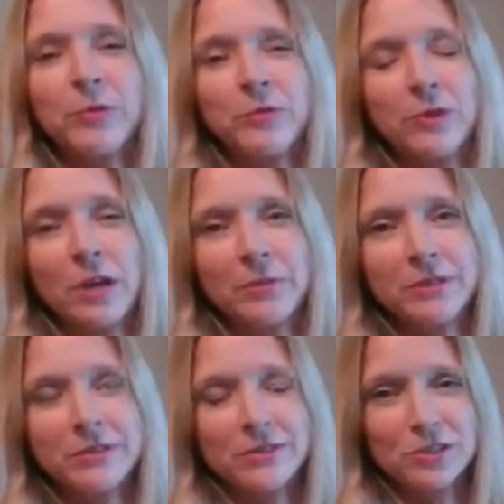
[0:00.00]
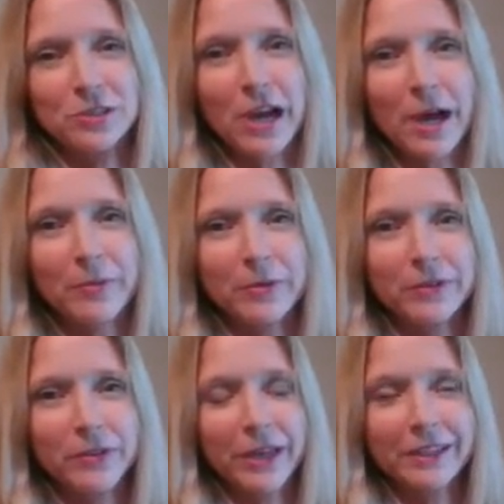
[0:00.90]
If you come into the shop and
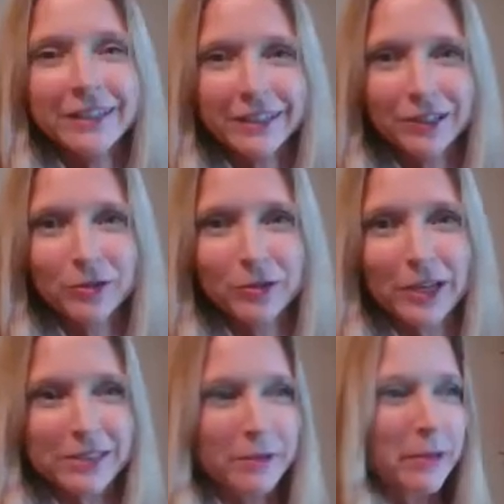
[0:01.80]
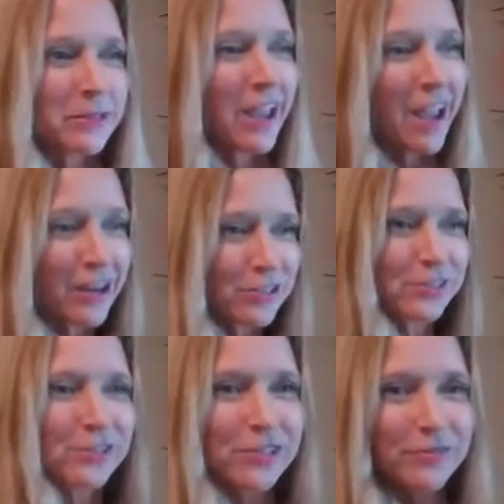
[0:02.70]
you had any curiosity about it, say, hey,
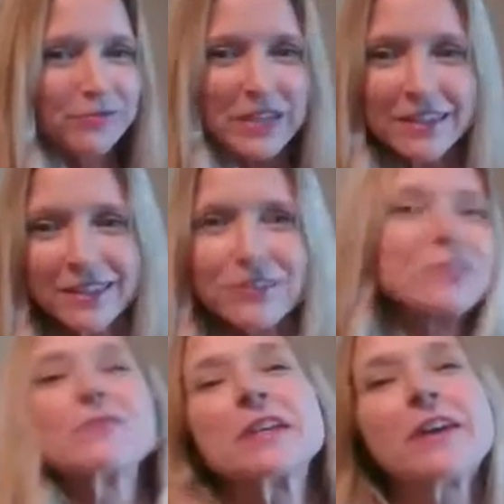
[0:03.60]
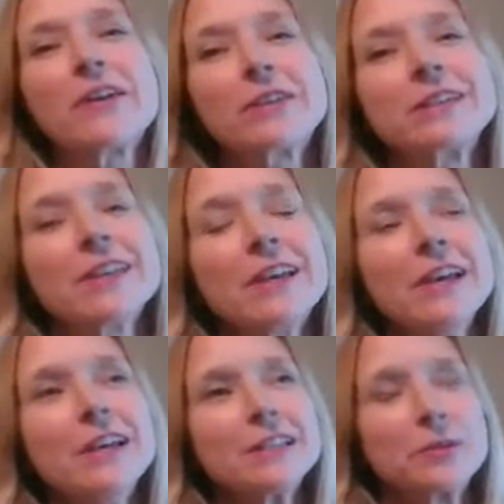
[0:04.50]
just feel it, just feel how it is.
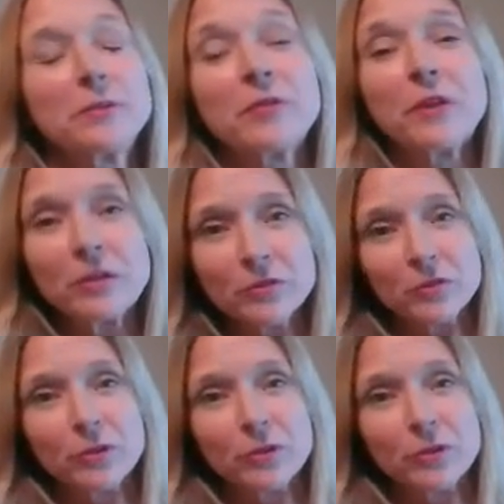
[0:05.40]
So my favorite